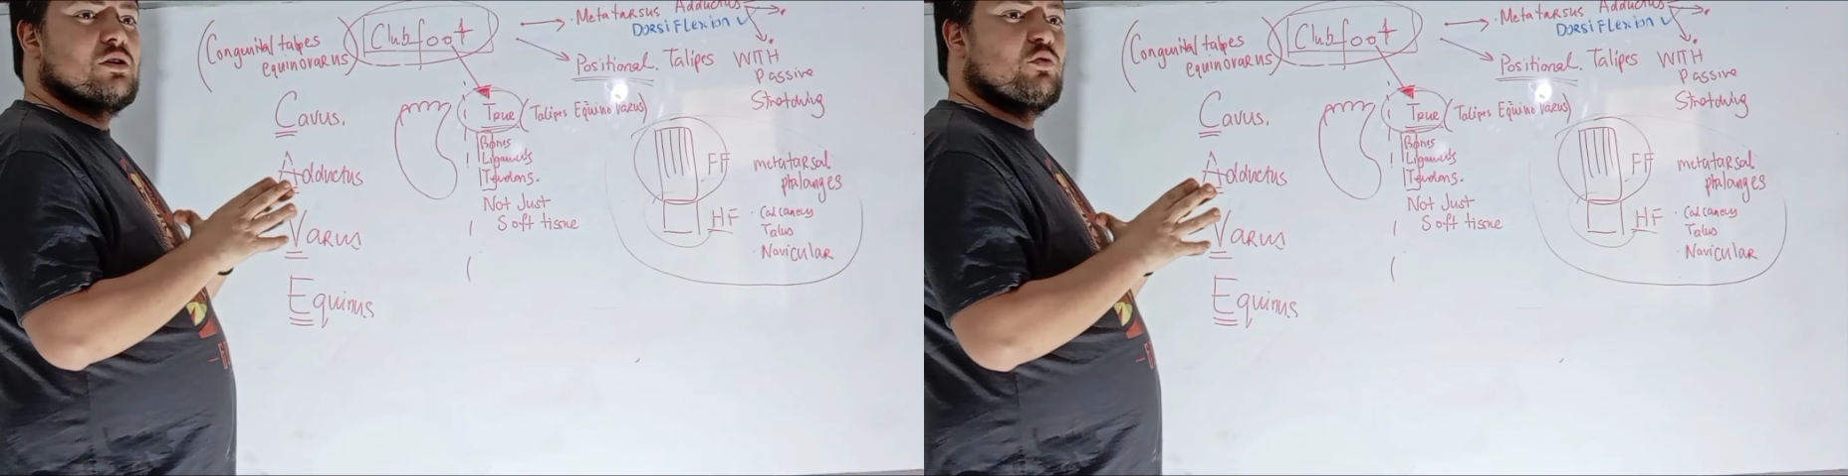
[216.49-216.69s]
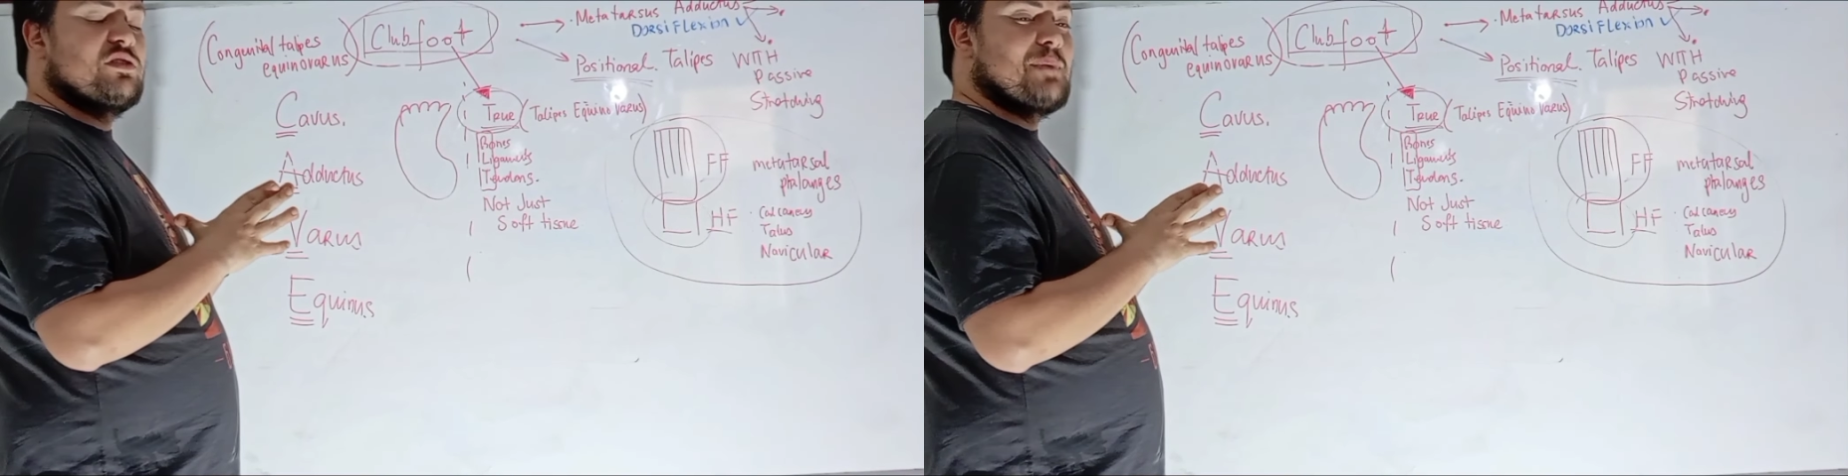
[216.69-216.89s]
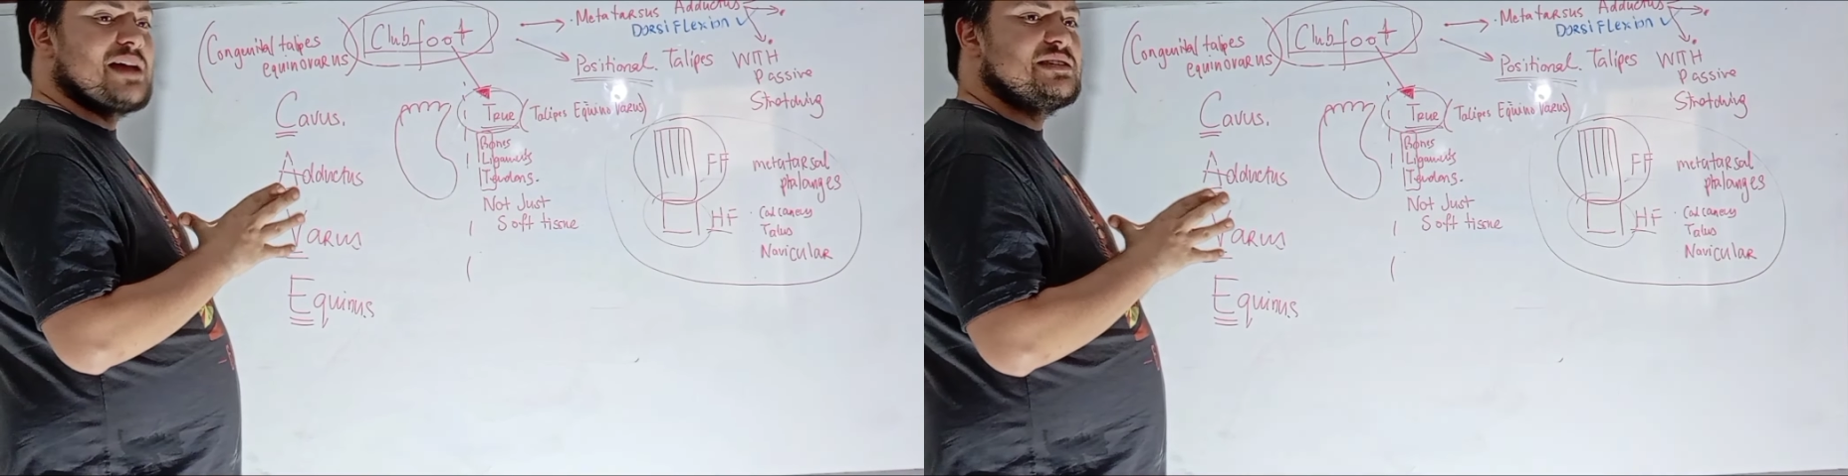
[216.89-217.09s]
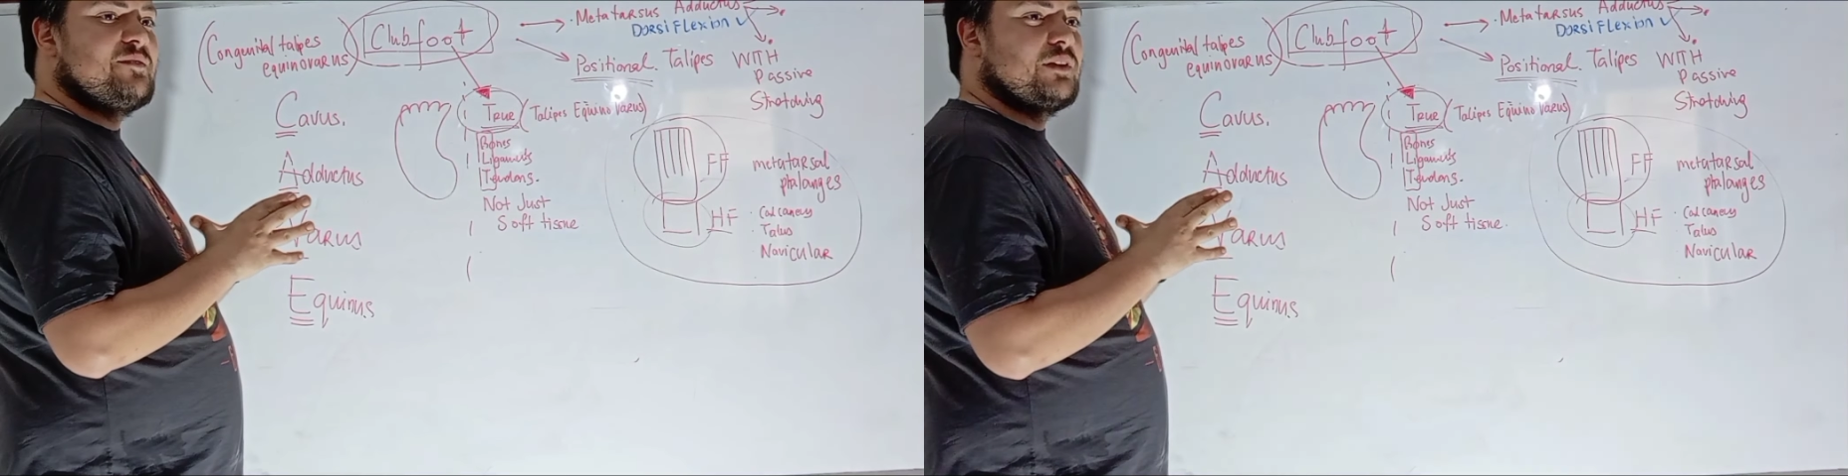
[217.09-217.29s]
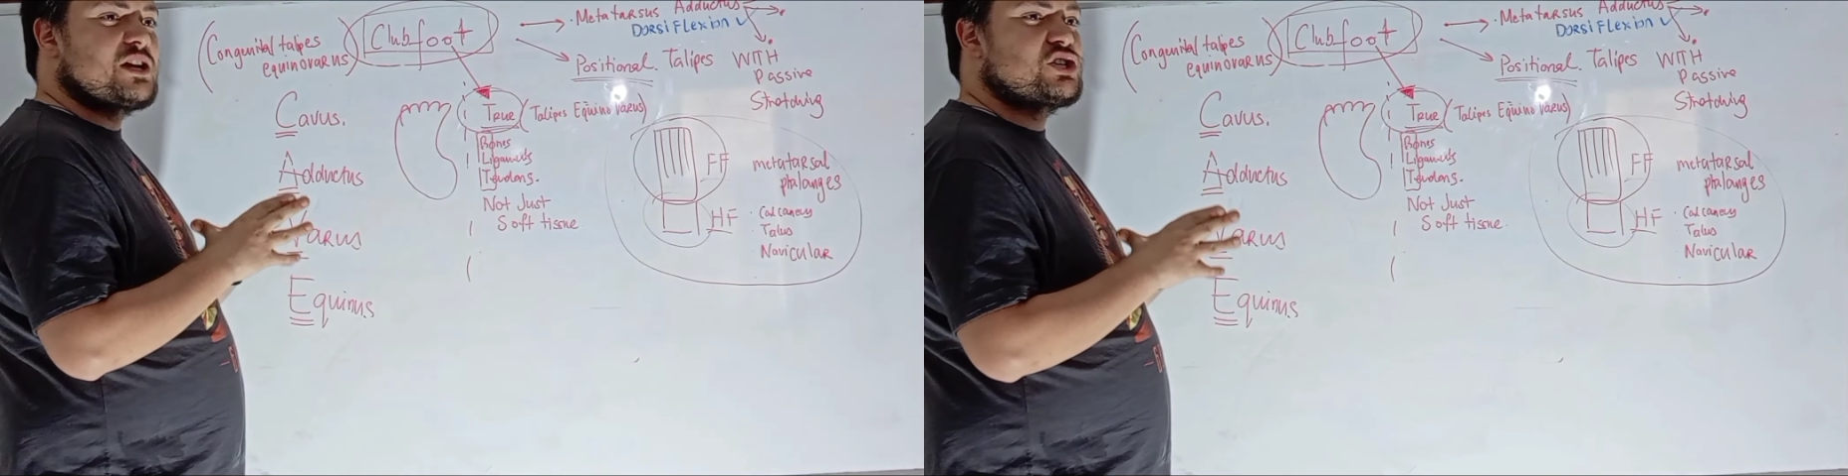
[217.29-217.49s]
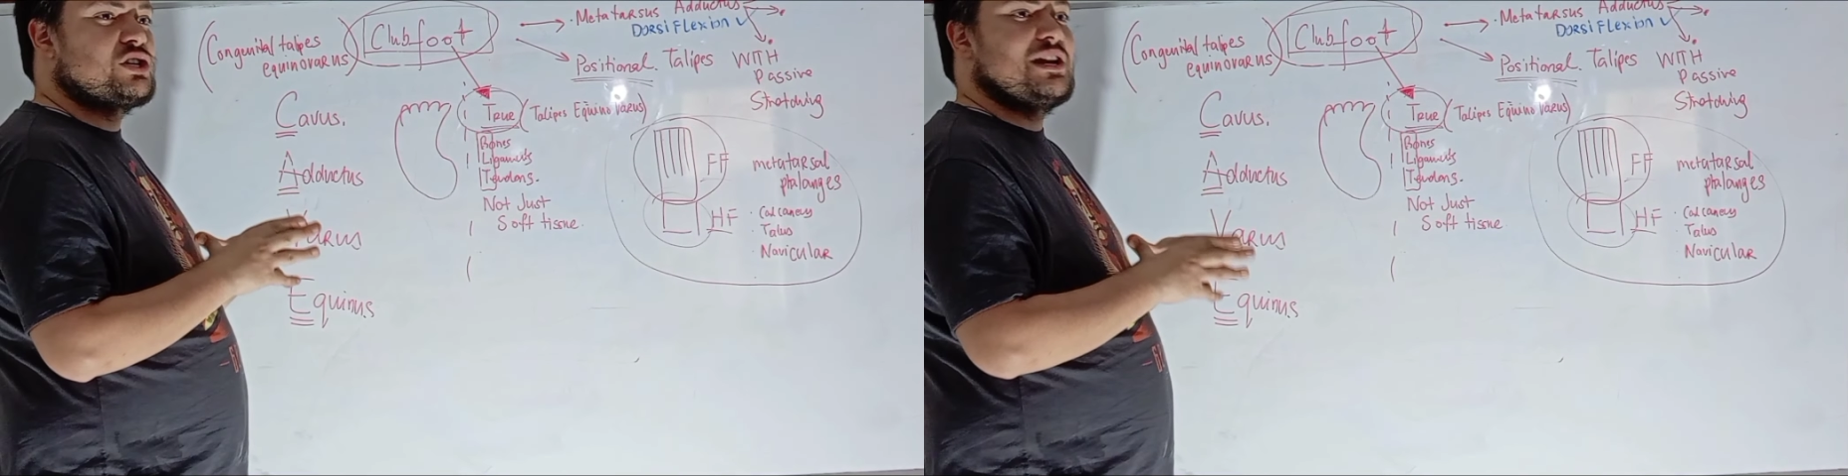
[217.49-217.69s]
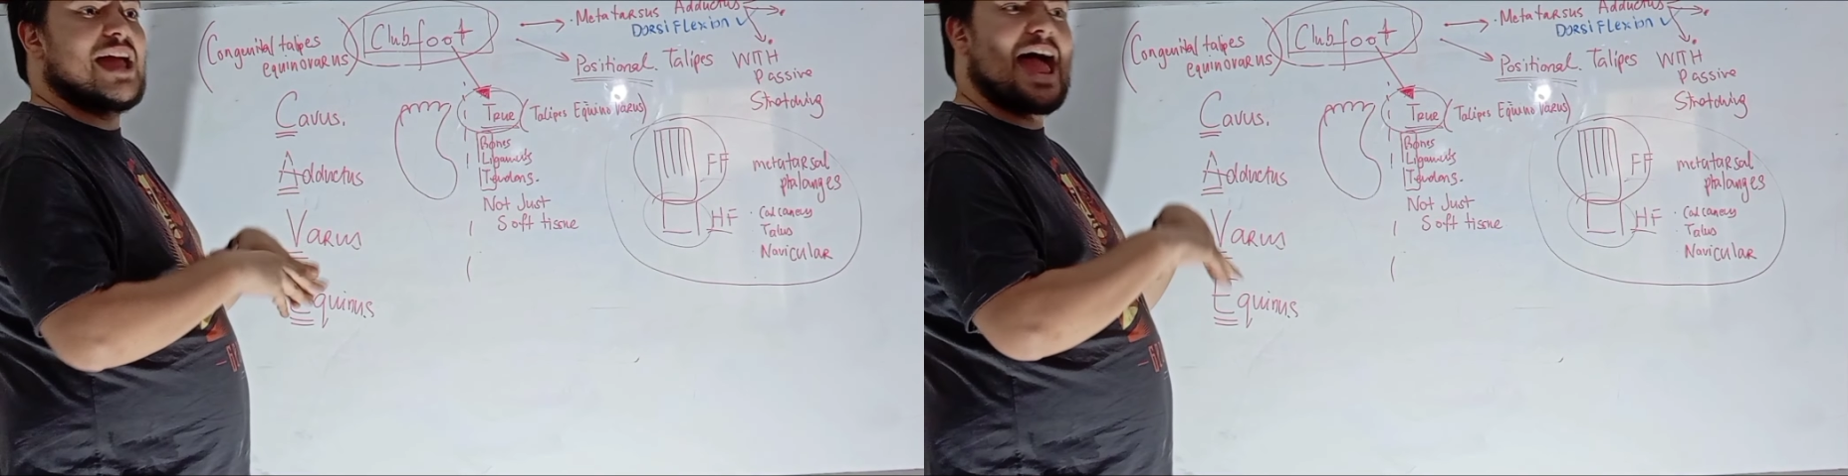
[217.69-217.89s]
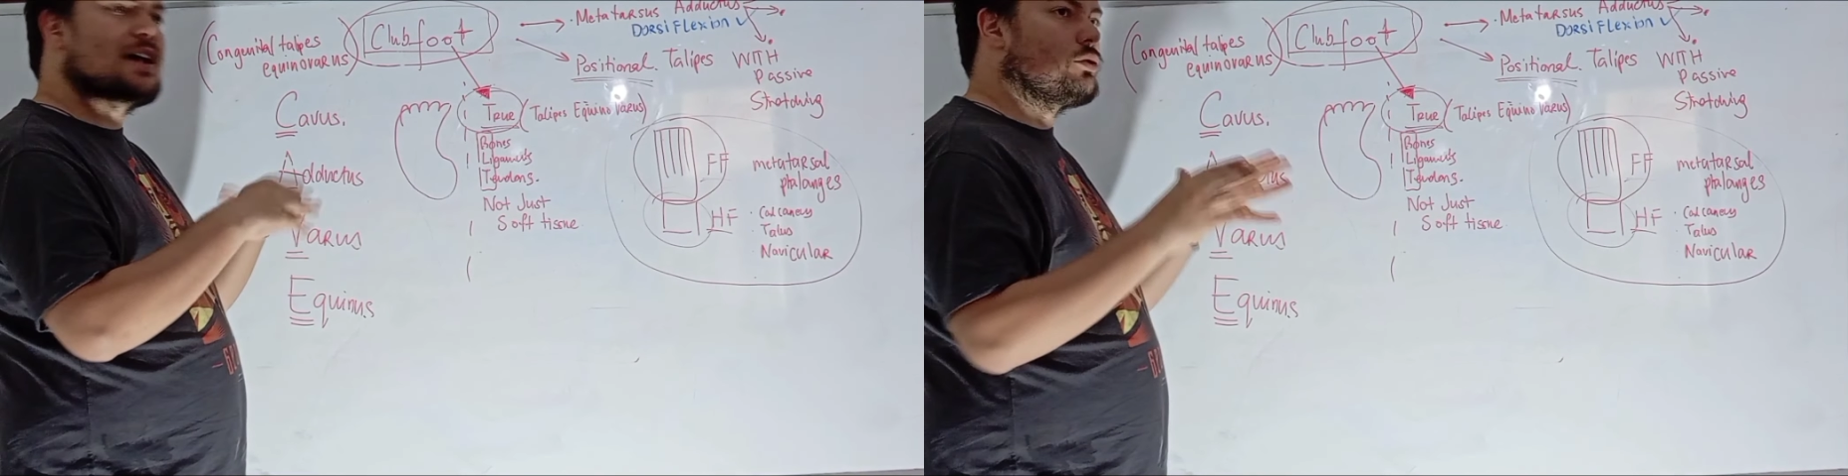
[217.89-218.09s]
with passiflexion
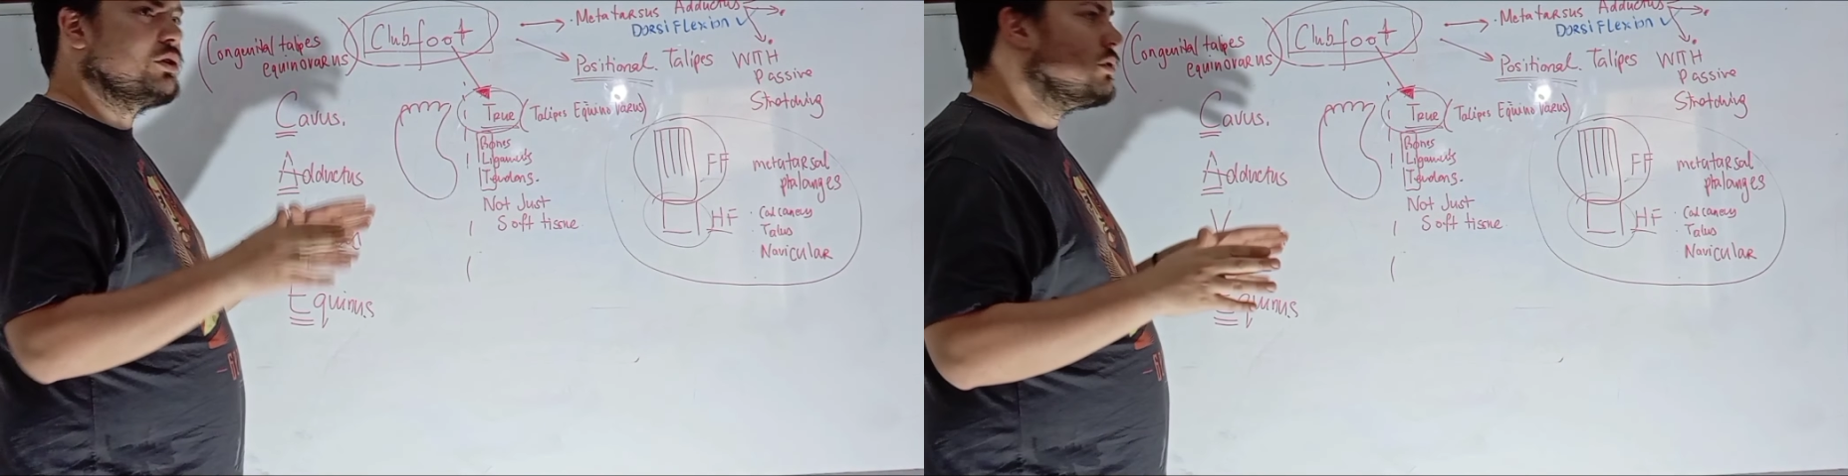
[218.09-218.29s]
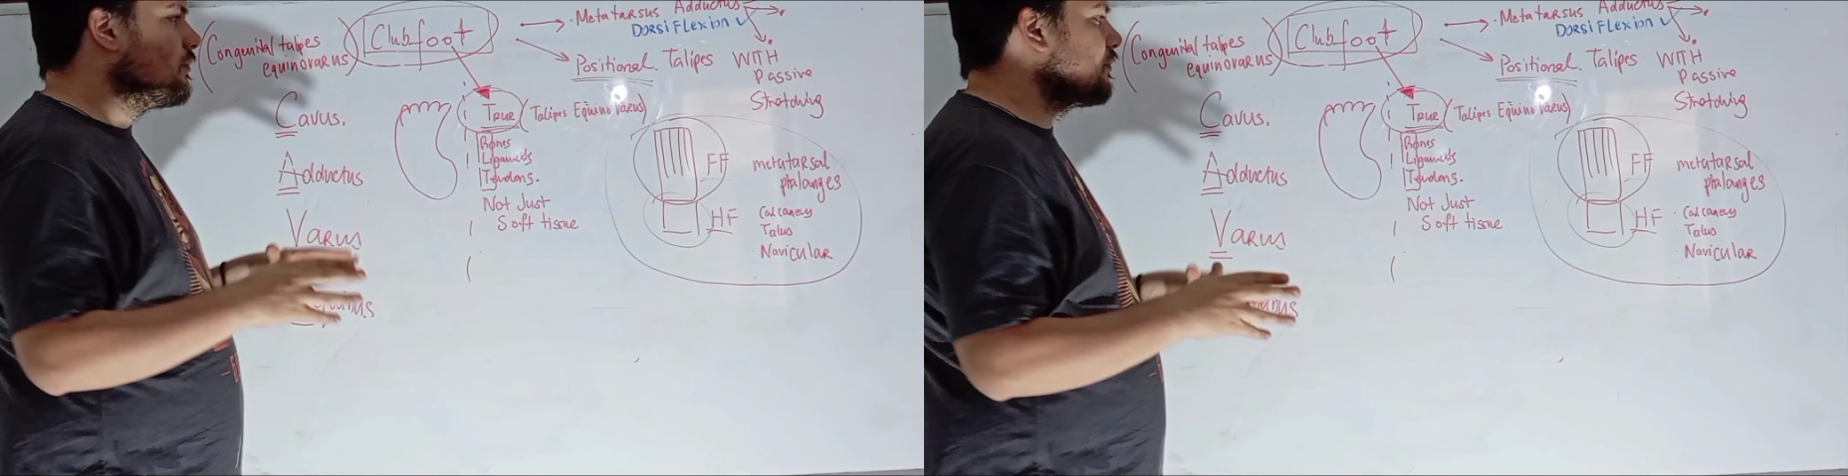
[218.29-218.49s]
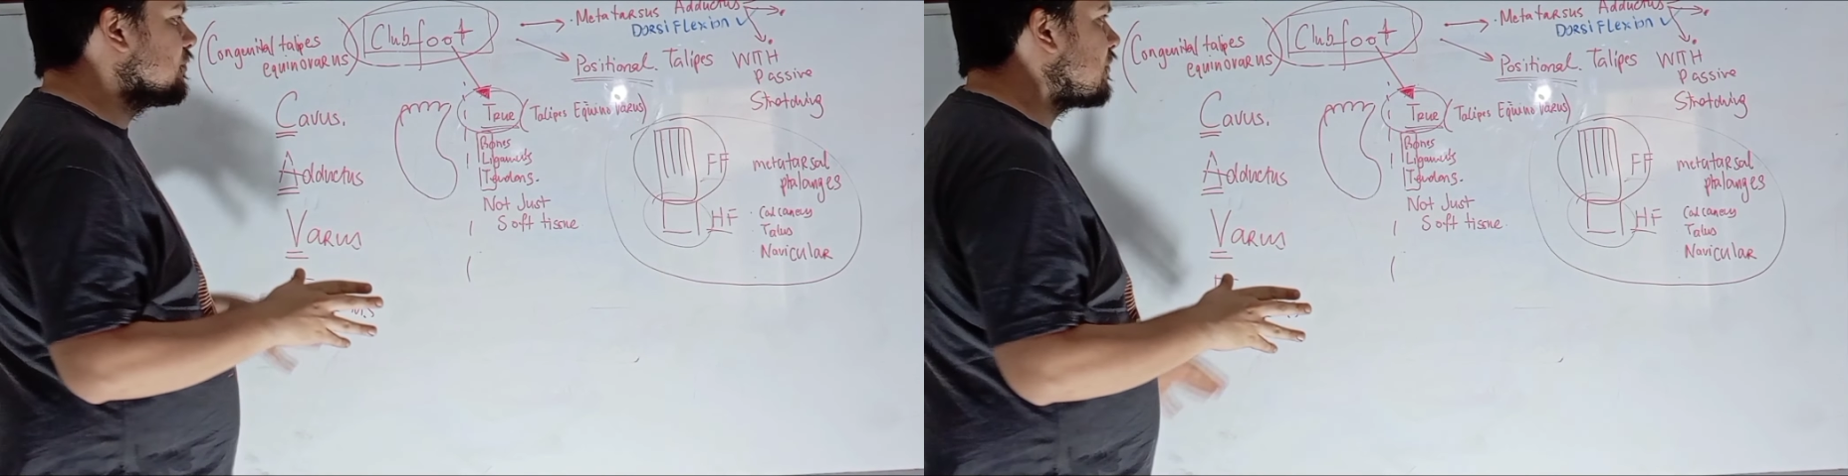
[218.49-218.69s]
at all,